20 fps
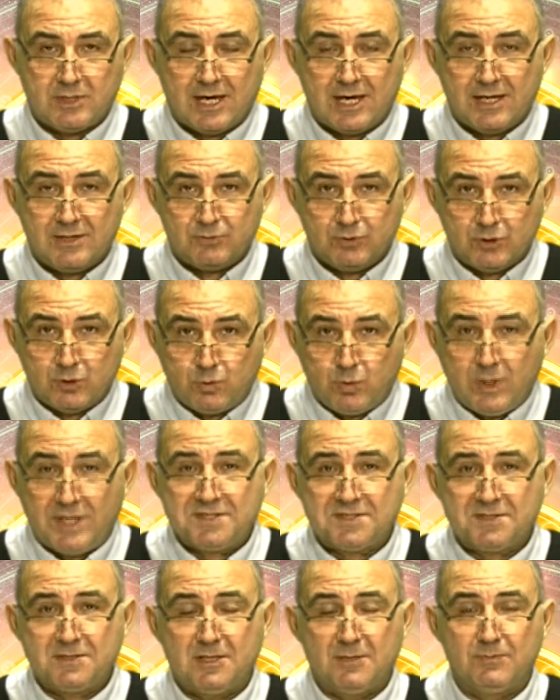
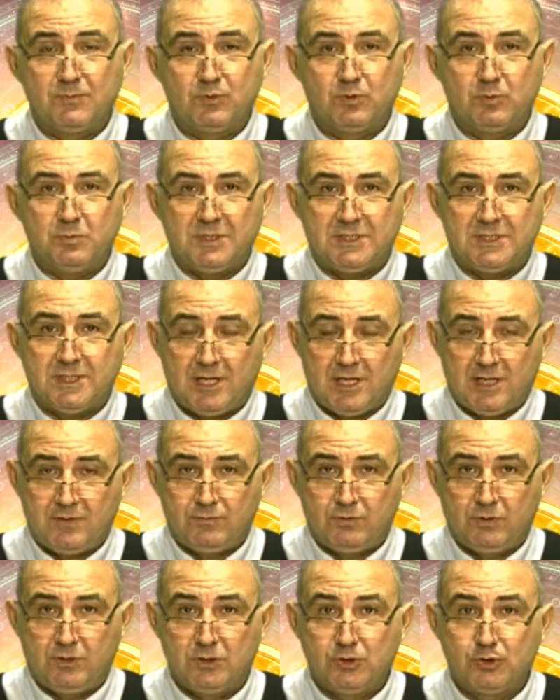request them to be
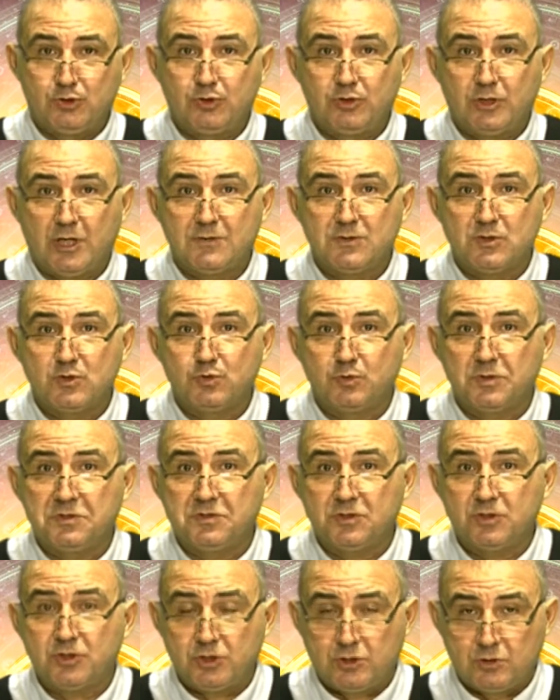careful in
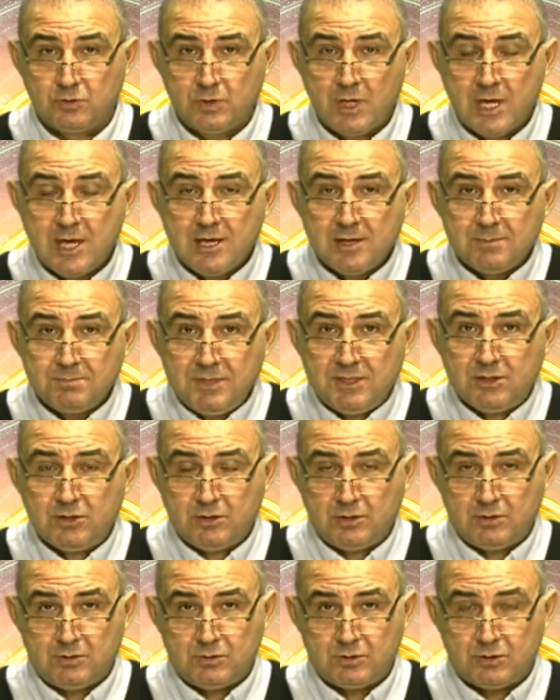2022,
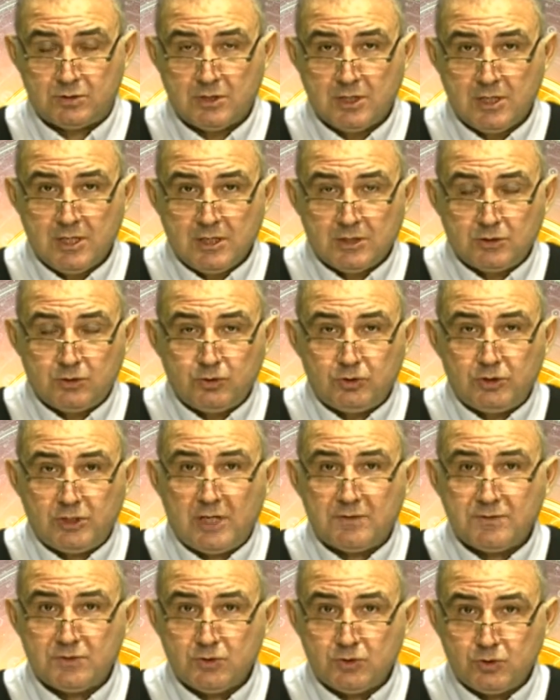because
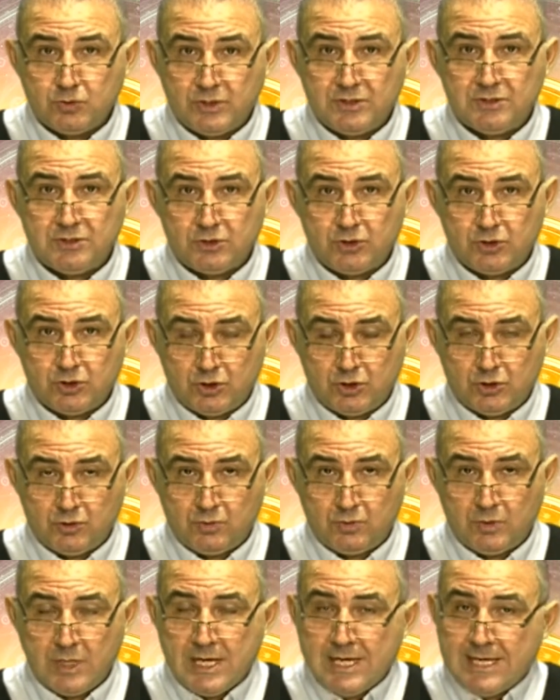
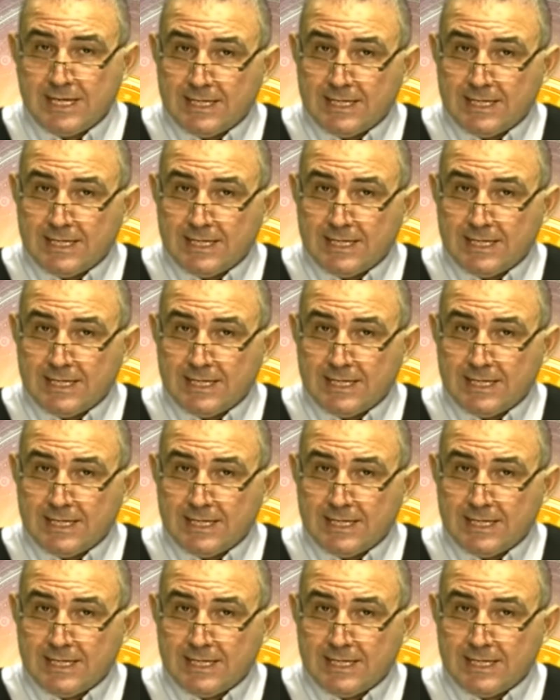2022,